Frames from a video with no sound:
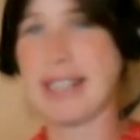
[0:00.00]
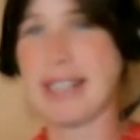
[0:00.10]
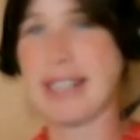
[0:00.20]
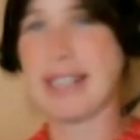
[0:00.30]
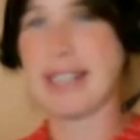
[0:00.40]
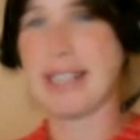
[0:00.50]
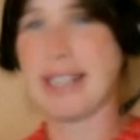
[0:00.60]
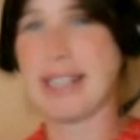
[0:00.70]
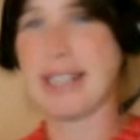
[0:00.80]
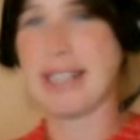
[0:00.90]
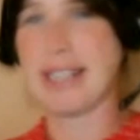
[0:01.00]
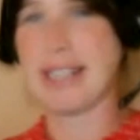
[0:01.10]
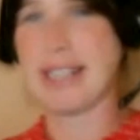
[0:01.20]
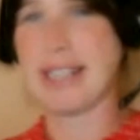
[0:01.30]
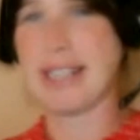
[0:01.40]

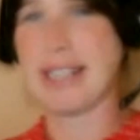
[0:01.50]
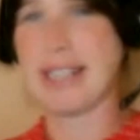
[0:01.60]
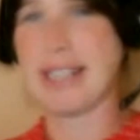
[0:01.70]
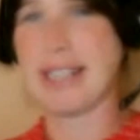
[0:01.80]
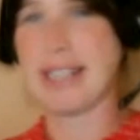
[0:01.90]
No one is speaking in this clip.